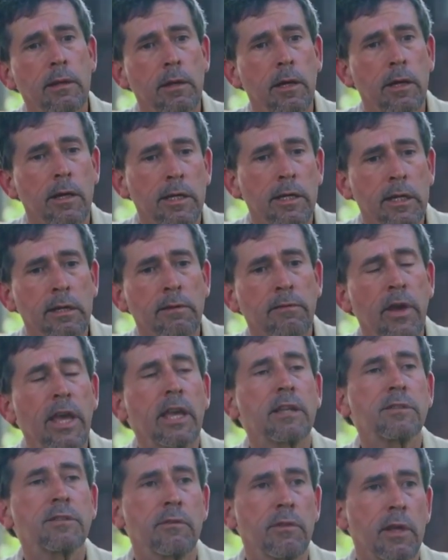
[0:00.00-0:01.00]
uh, in
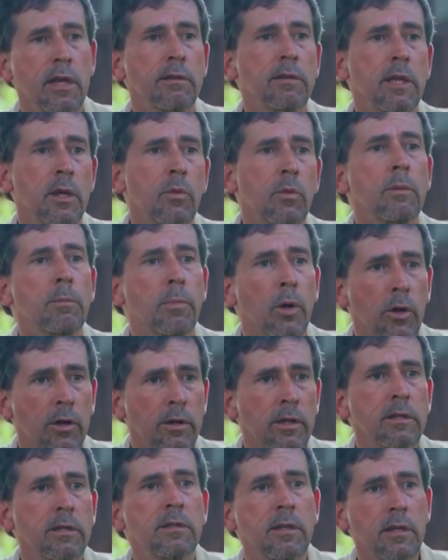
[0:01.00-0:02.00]
advance of that, they would
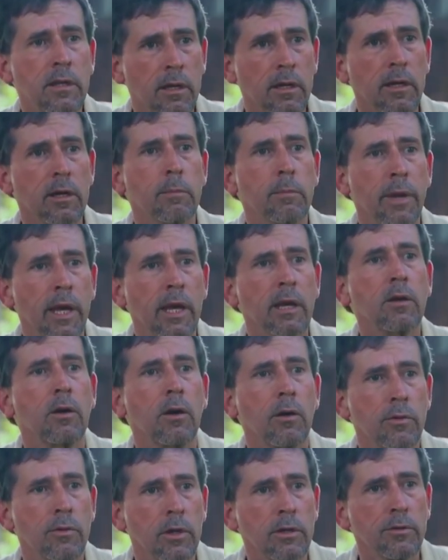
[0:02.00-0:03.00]
burn it to clear back
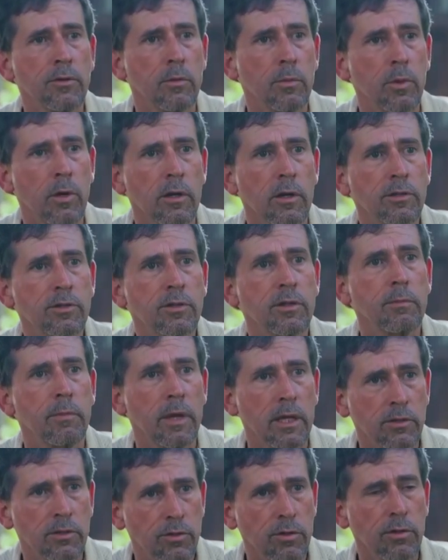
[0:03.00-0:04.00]
all the underbrush to
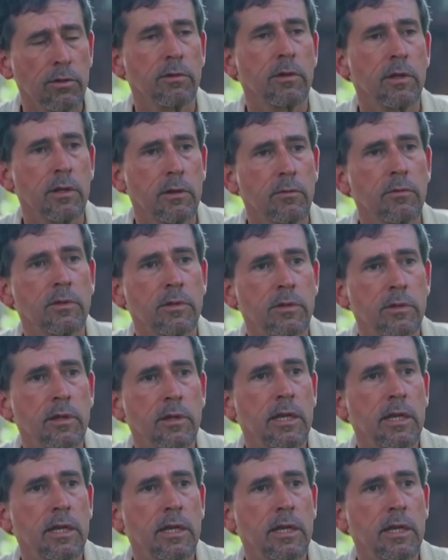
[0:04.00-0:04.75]
make sure that it was